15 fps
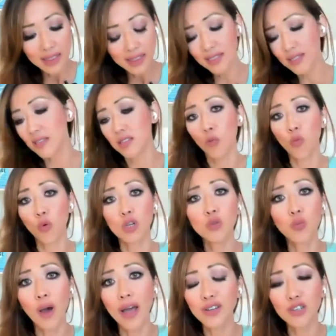This is a
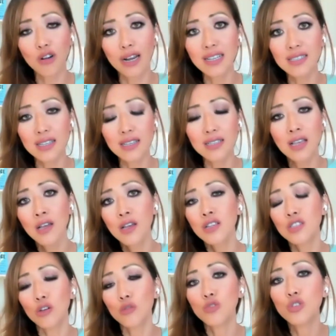worldwide crisis.
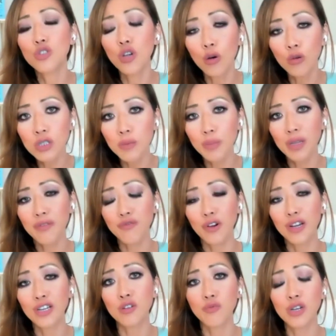So don't be
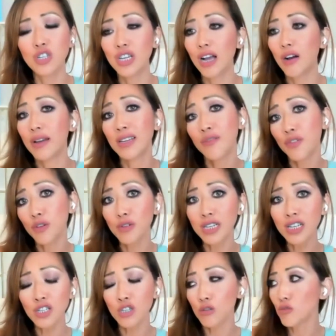afraid to reach out. And if you
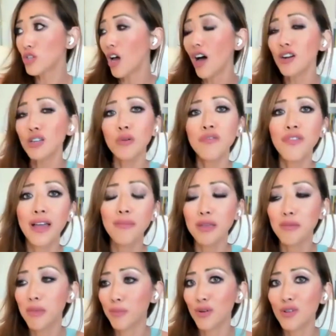need to, talk to a family
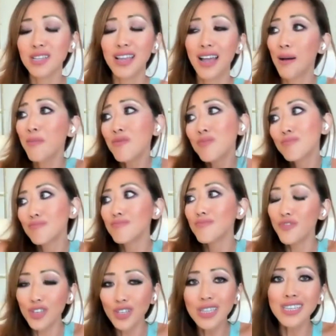member. Say, I'm
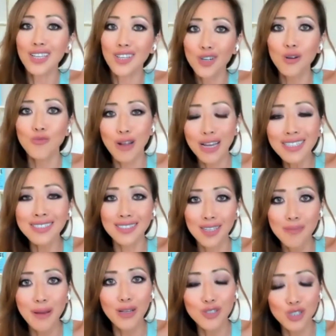feeling a little reticent
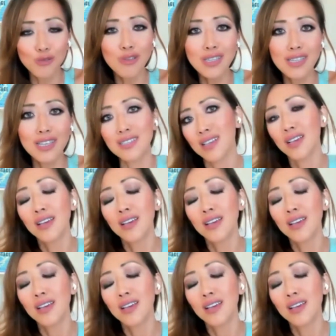about doing this,